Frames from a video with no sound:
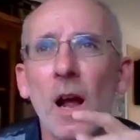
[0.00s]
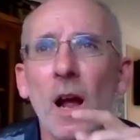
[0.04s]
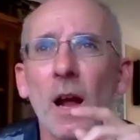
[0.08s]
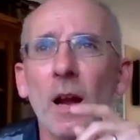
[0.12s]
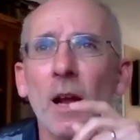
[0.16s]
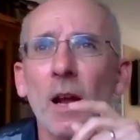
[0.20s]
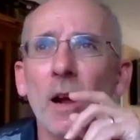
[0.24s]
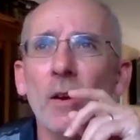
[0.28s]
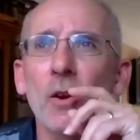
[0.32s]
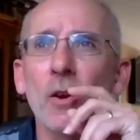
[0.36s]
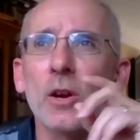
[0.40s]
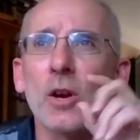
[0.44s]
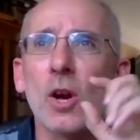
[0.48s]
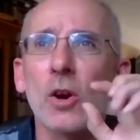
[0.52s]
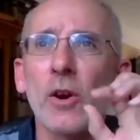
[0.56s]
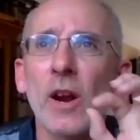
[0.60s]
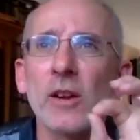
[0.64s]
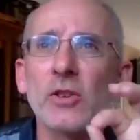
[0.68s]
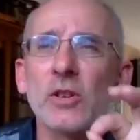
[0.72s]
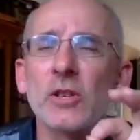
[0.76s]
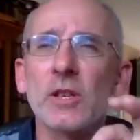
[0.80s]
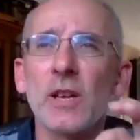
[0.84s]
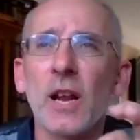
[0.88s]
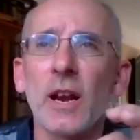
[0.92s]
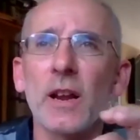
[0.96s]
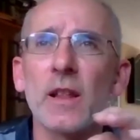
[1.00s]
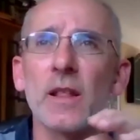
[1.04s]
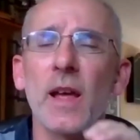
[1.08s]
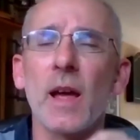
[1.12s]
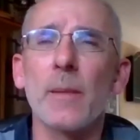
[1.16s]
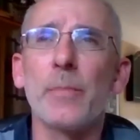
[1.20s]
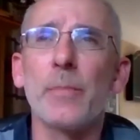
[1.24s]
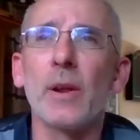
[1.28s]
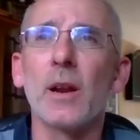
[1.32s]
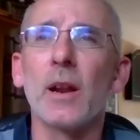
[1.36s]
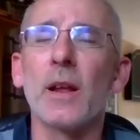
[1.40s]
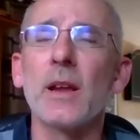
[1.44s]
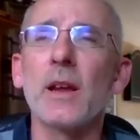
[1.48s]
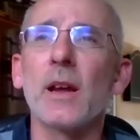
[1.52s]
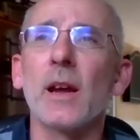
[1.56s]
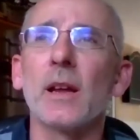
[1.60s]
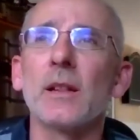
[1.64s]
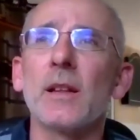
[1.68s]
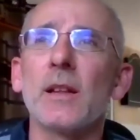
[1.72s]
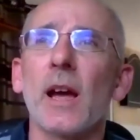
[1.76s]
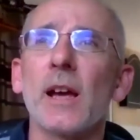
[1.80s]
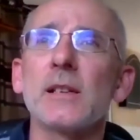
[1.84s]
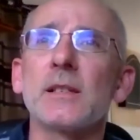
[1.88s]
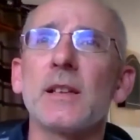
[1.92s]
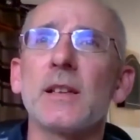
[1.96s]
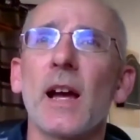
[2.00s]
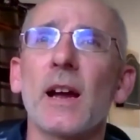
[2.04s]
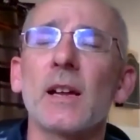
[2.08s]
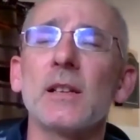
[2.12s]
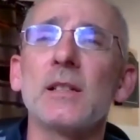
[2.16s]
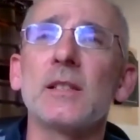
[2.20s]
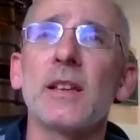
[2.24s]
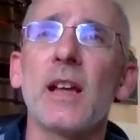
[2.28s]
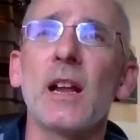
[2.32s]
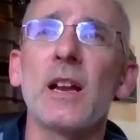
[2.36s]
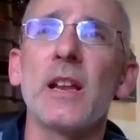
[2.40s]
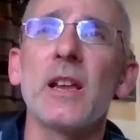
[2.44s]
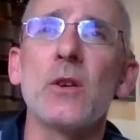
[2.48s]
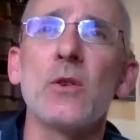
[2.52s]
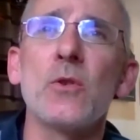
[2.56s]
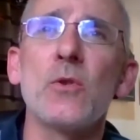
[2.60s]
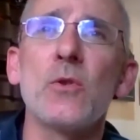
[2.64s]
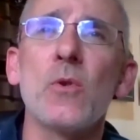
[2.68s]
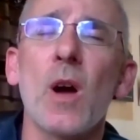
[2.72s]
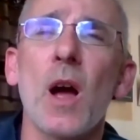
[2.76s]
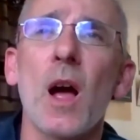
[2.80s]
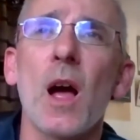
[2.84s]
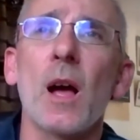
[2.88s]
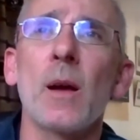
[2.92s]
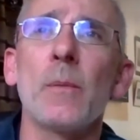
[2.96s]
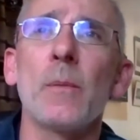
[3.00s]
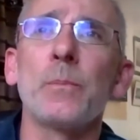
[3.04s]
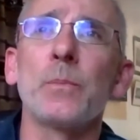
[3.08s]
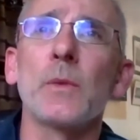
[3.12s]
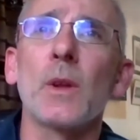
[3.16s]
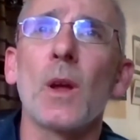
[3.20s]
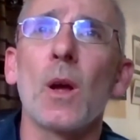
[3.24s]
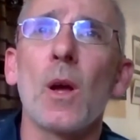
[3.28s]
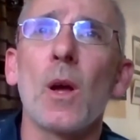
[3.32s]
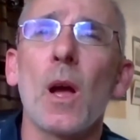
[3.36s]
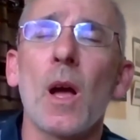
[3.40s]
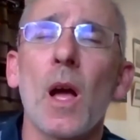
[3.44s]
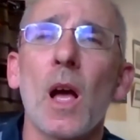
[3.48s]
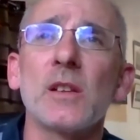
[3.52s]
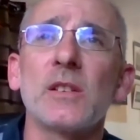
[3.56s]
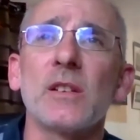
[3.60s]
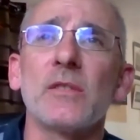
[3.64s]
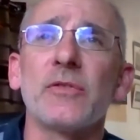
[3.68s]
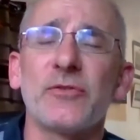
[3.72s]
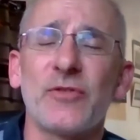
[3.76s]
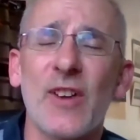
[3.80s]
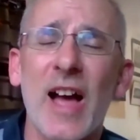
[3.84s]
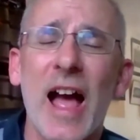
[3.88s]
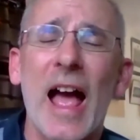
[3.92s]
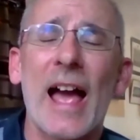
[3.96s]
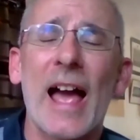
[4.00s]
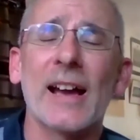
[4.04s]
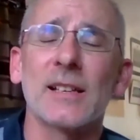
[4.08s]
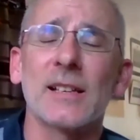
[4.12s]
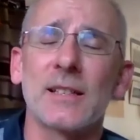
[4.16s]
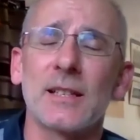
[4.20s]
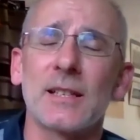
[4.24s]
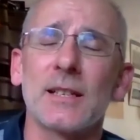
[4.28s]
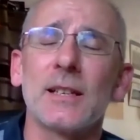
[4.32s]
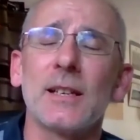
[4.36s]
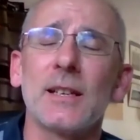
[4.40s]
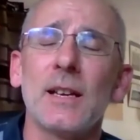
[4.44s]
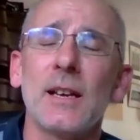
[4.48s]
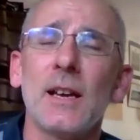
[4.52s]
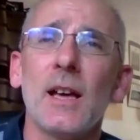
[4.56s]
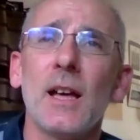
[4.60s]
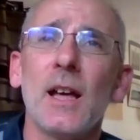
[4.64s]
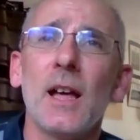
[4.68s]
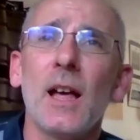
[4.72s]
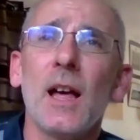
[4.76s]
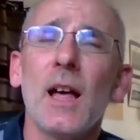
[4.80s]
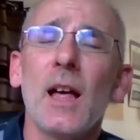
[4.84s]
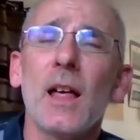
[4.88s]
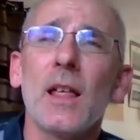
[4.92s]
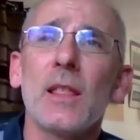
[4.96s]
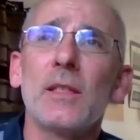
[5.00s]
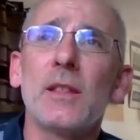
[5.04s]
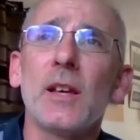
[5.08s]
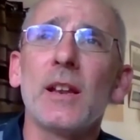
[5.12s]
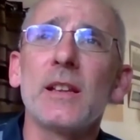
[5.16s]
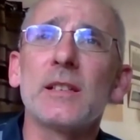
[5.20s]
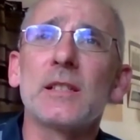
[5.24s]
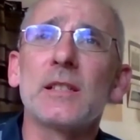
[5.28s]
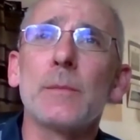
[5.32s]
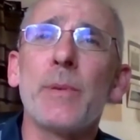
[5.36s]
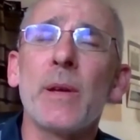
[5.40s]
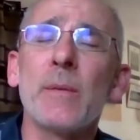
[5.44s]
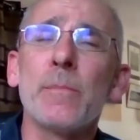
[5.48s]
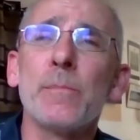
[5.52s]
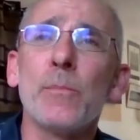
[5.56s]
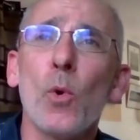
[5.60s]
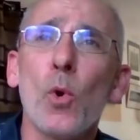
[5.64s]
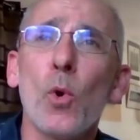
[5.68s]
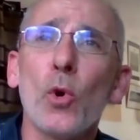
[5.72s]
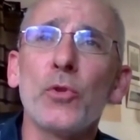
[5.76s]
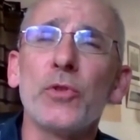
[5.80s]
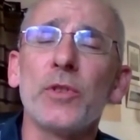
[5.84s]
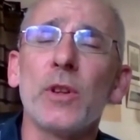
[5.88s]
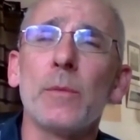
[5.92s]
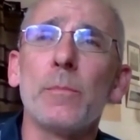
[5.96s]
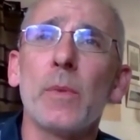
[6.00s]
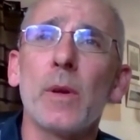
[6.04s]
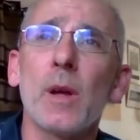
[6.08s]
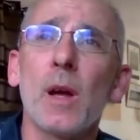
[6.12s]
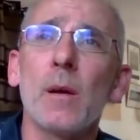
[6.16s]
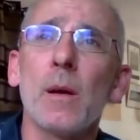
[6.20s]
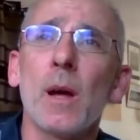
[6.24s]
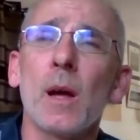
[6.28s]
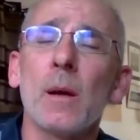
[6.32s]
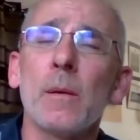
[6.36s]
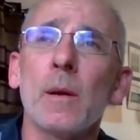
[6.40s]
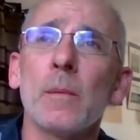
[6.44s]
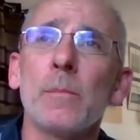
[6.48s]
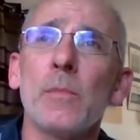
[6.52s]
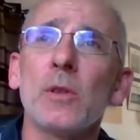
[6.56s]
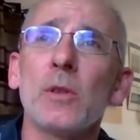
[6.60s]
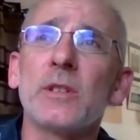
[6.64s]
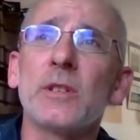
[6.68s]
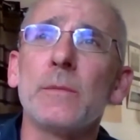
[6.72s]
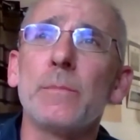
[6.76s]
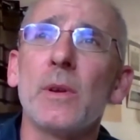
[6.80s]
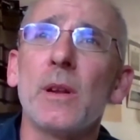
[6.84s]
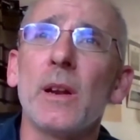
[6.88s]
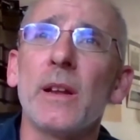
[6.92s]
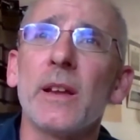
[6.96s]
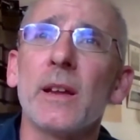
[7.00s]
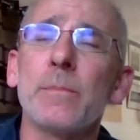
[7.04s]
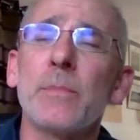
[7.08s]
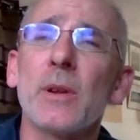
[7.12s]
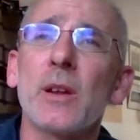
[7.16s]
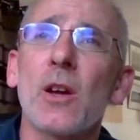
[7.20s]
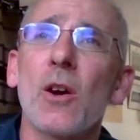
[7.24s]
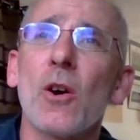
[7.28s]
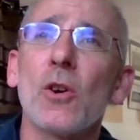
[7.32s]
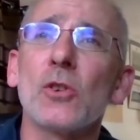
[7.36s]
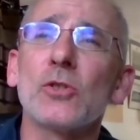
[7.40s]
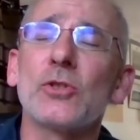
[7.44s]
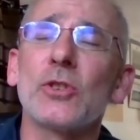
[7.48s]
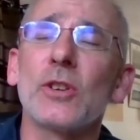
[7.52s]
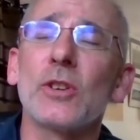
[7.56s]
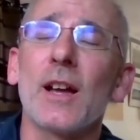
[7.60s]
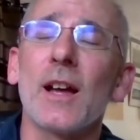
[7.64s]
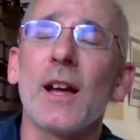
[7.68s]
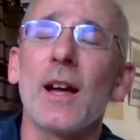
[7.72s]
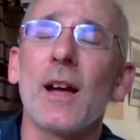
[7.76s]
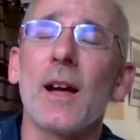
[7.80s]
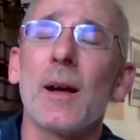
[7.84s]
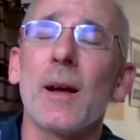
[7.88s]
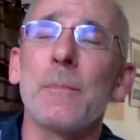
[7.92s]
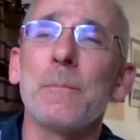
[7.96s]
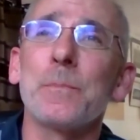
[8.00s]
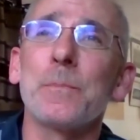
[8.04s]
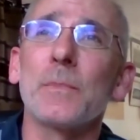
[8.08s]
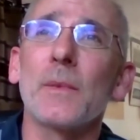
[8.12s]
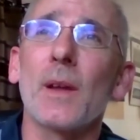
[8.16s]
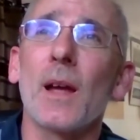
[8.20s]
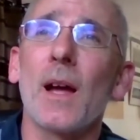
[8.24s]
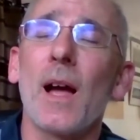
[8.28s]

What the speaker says: to correct you slightly there, Billy, and that is I can tell you as a fact that it's a bit more than a multi-million, because I